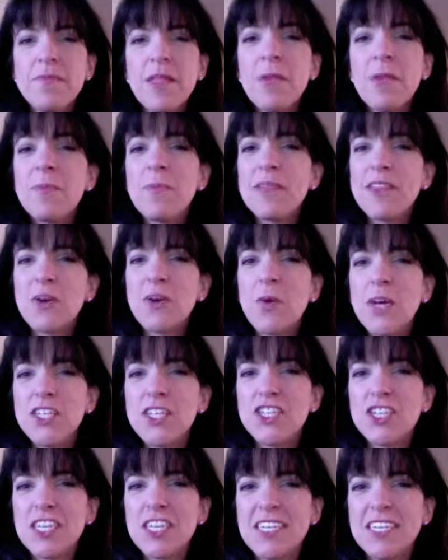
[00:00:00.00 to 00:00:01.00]
But the
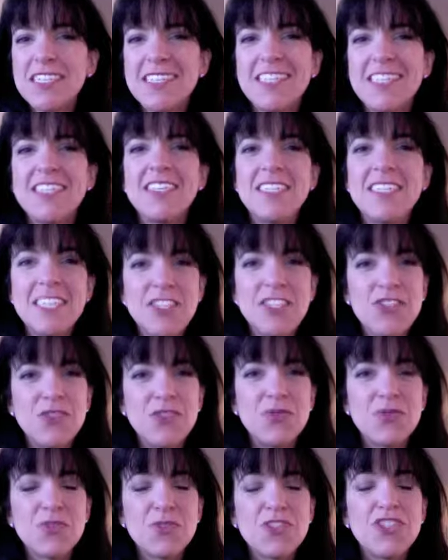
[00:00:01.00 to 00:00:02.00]
question is, did
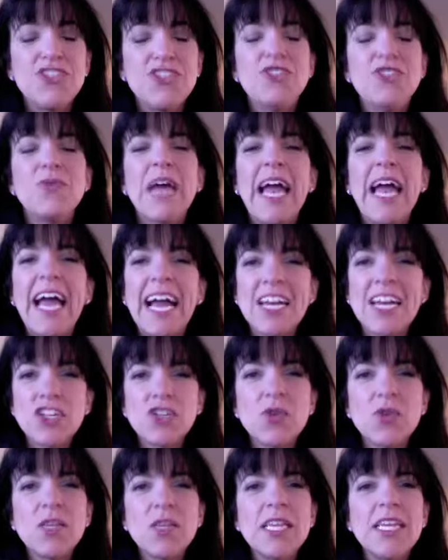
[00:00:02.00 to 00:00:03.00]
you
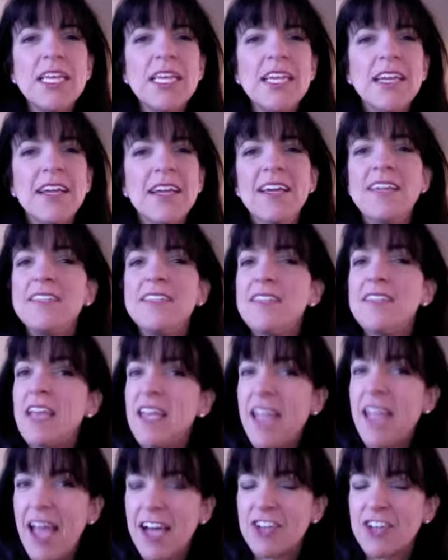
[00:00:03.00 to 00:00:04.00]
actually
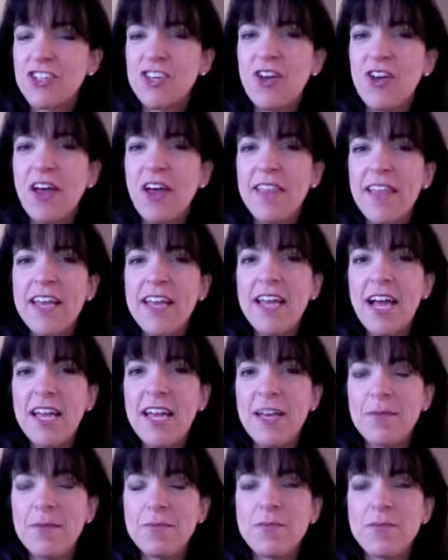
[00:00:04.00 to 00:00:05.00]
take action on that
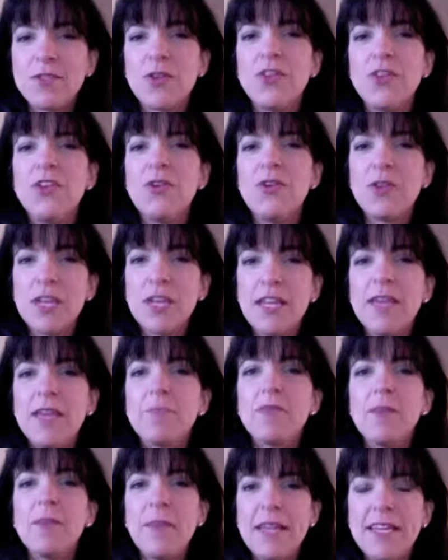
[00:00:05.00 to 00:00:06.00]
item so that you could
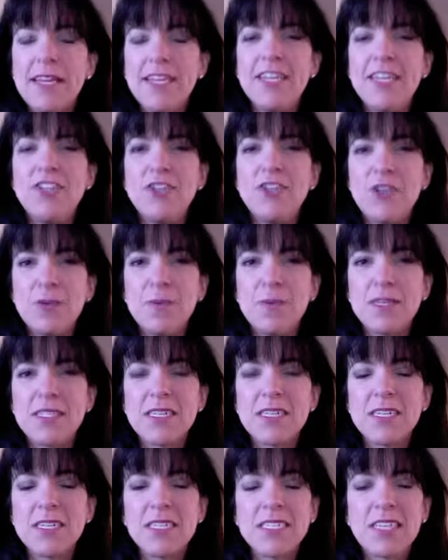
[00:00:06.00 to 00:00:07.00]
implement it into your
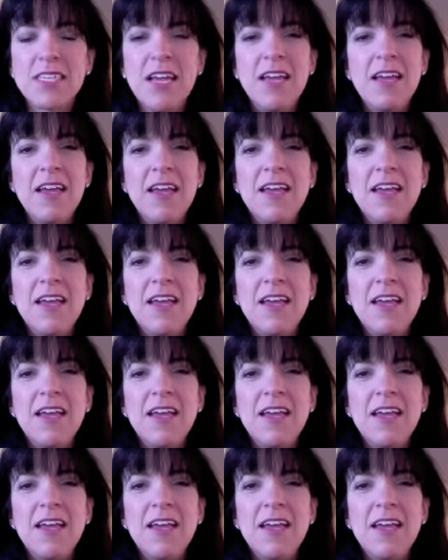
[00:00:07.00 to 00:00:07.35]
business?